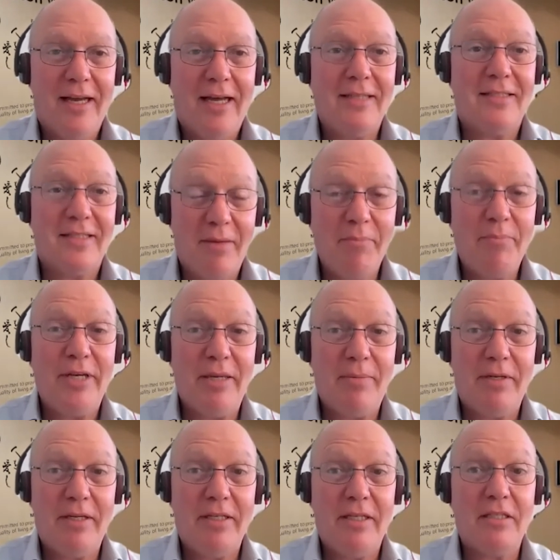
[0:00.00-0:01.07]
And some
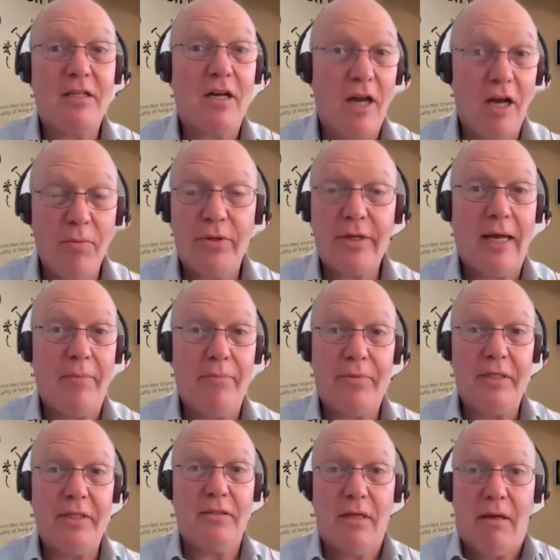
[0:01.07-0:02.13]
people in these global
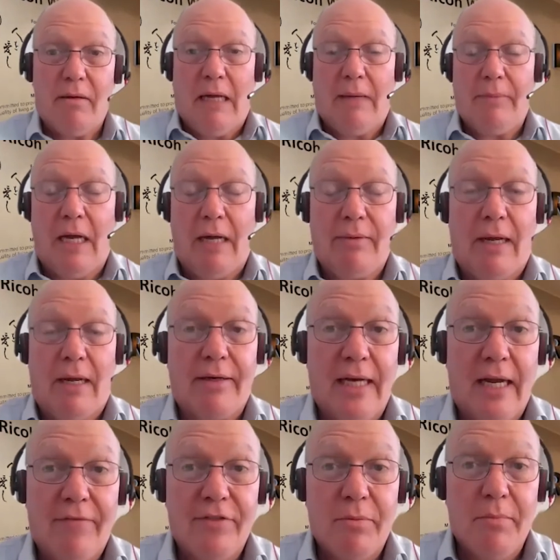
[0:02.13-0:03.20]
companies, I'd
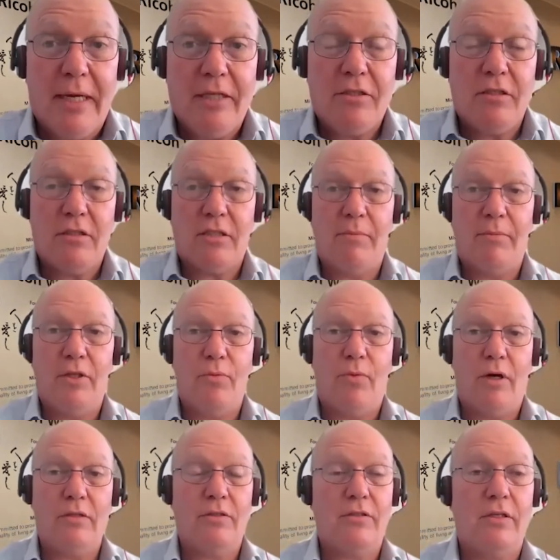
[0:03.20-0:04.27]
love to mention some of the
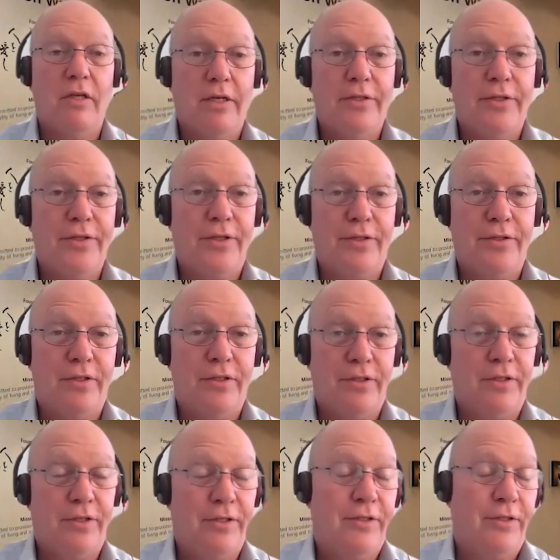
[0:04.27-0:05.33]
ones
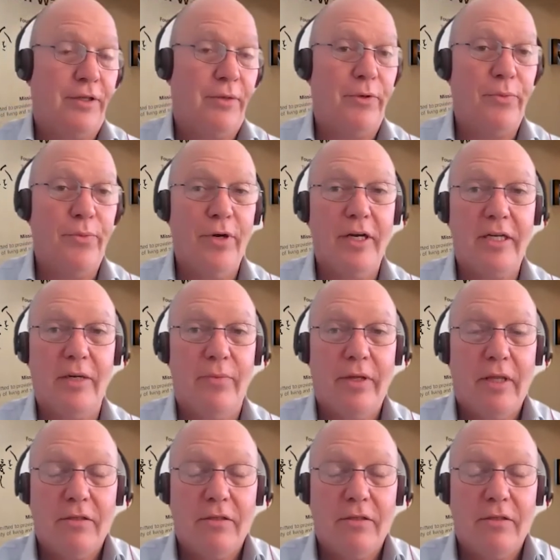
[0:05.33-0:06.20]
that we're working with.